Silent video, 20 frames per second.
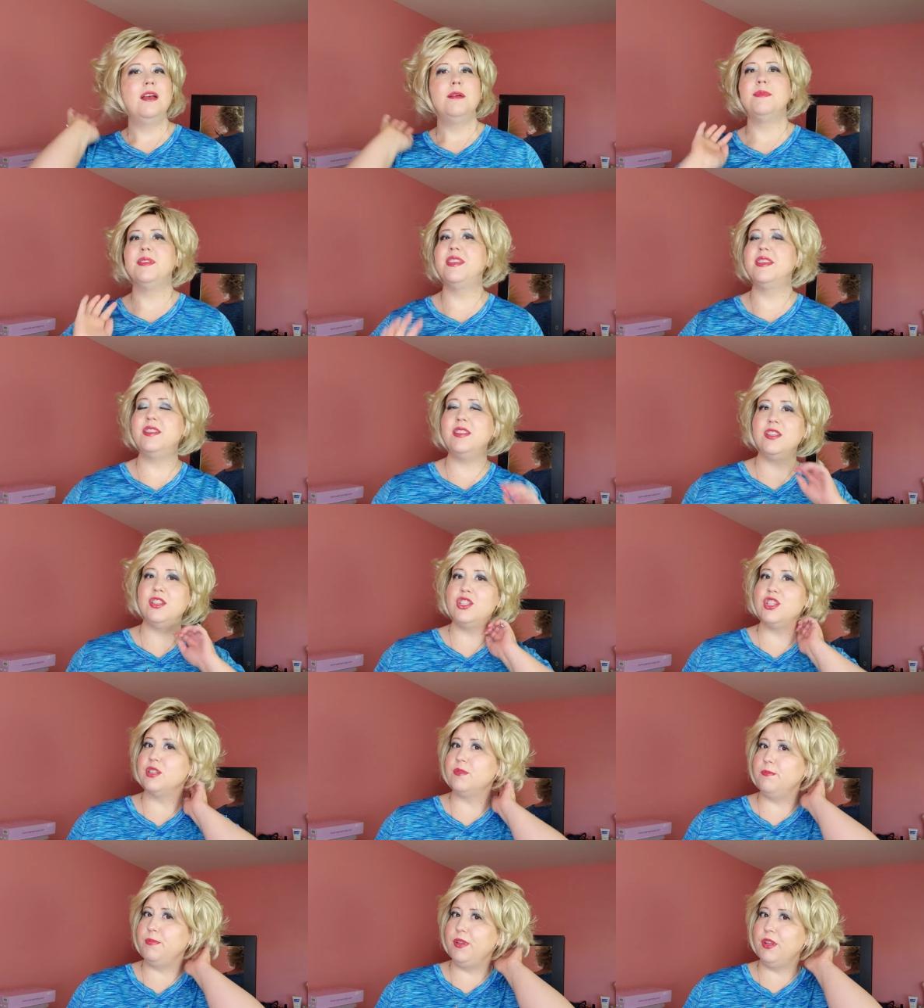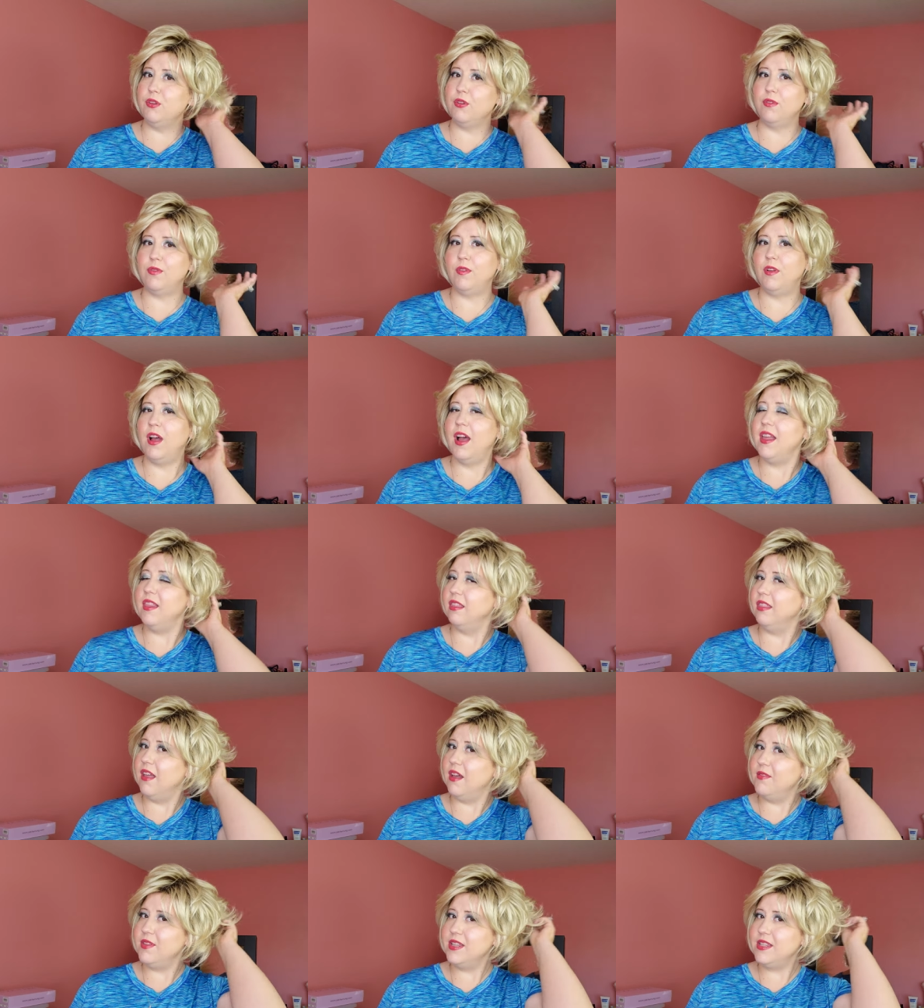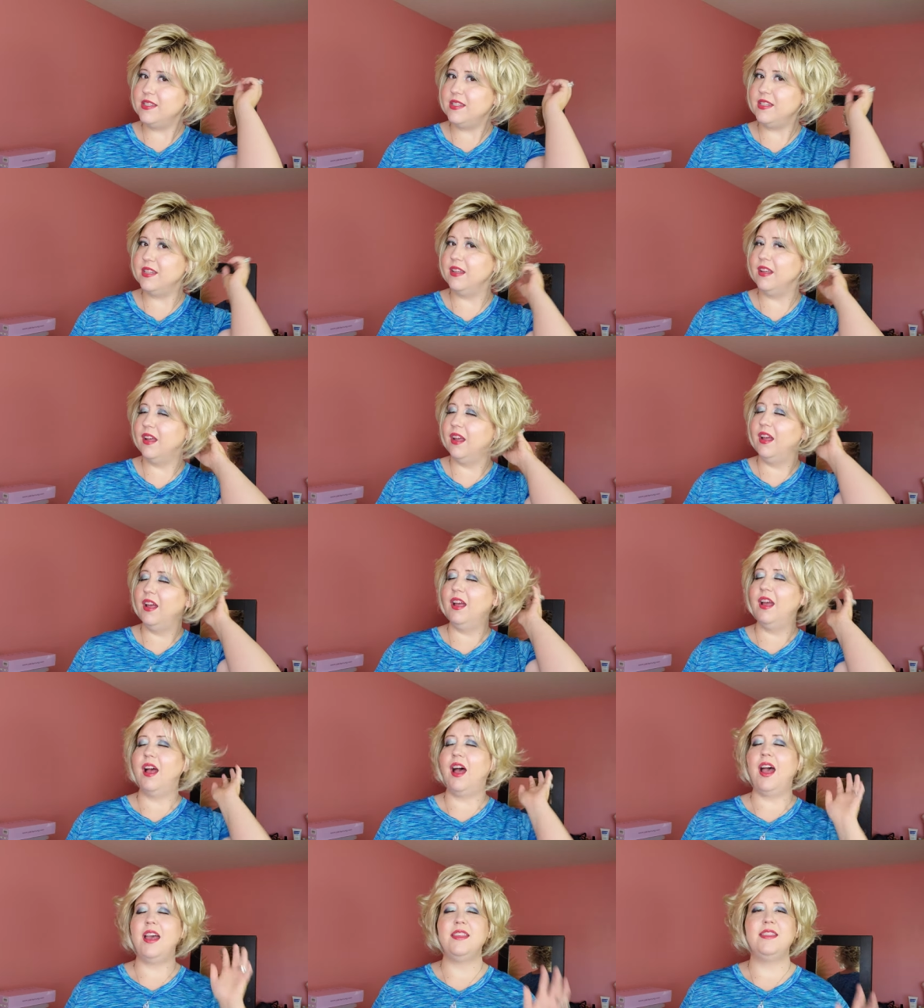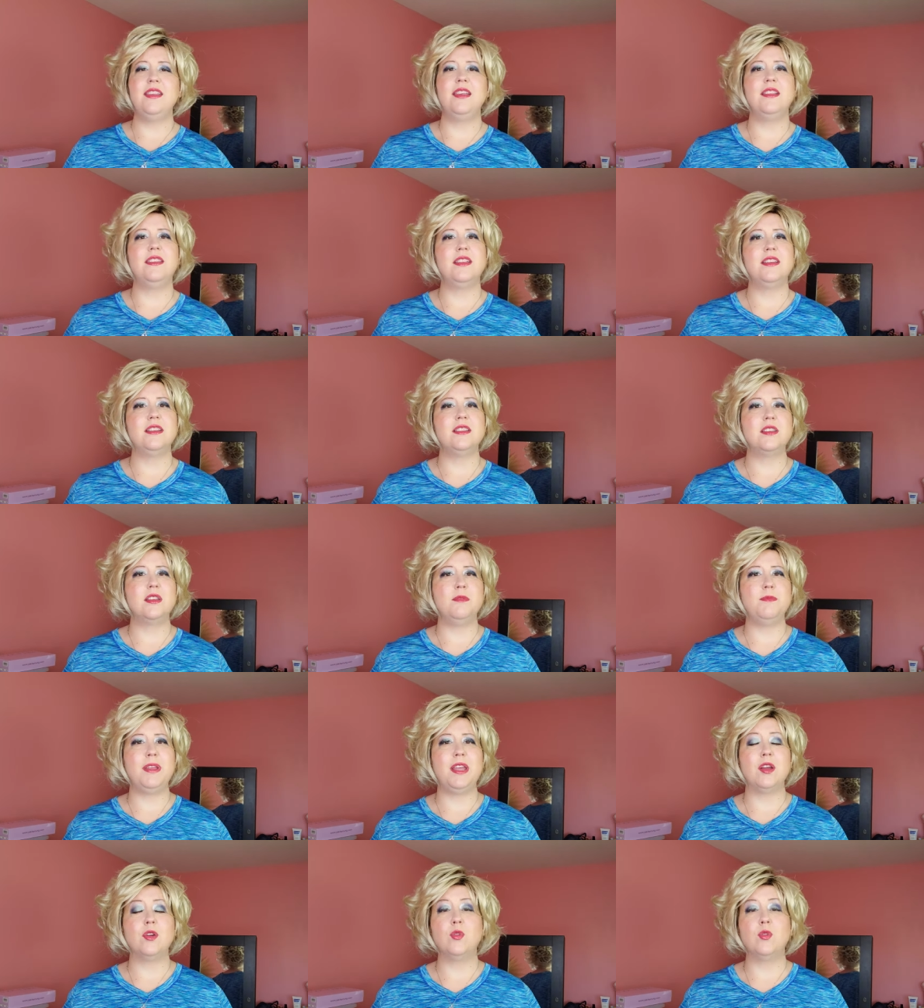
But this is just beautiful. I love it. I think that it's going to be a